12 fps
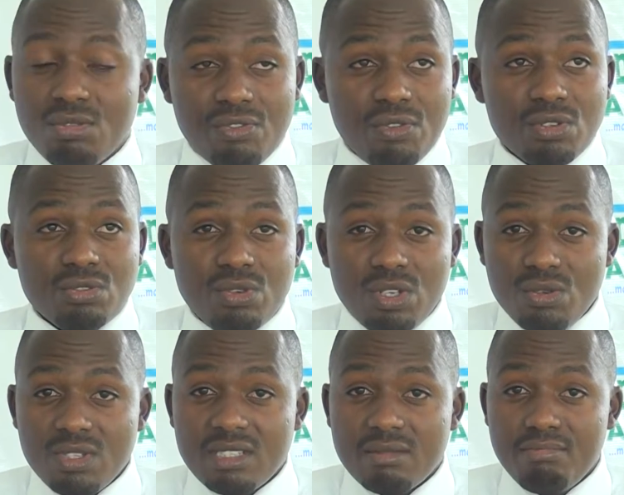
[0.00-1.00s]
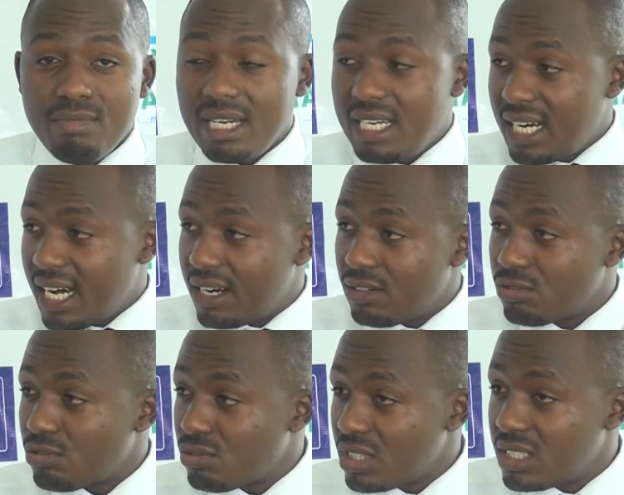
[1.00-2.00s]
that of course we use
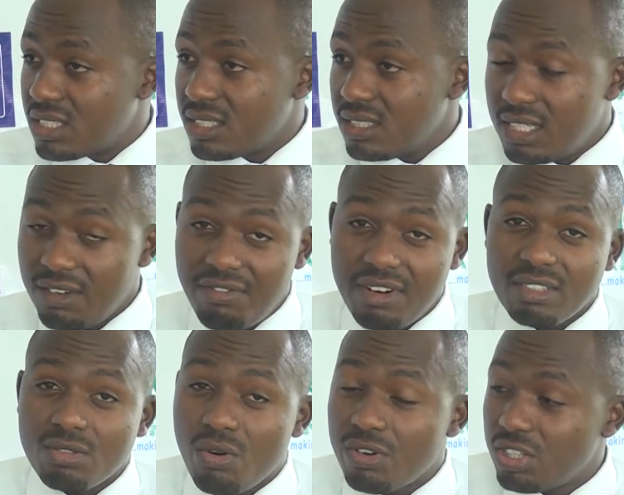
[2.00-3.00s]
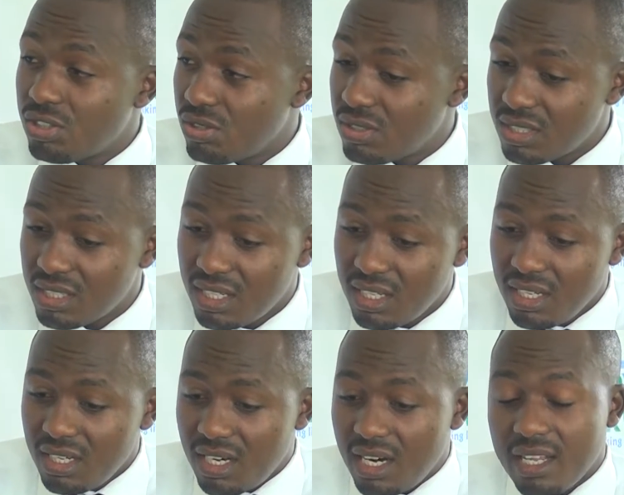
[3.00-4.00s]
medically to treat different conditions.
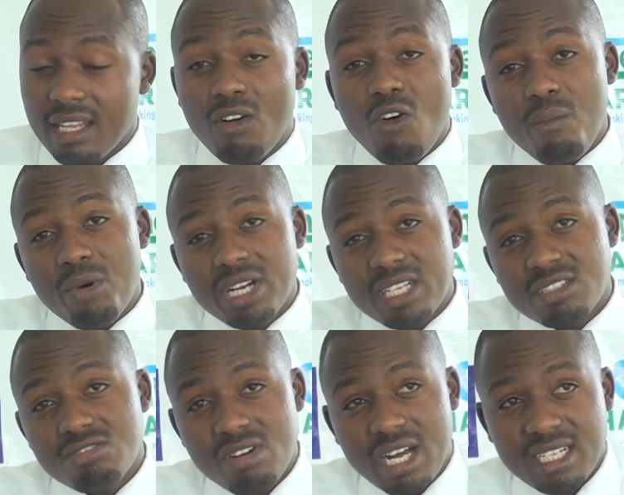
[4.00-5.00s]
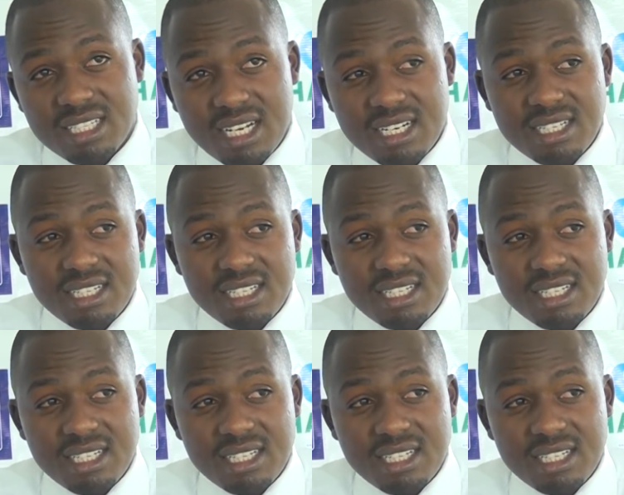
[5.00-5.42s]
The commonest drugs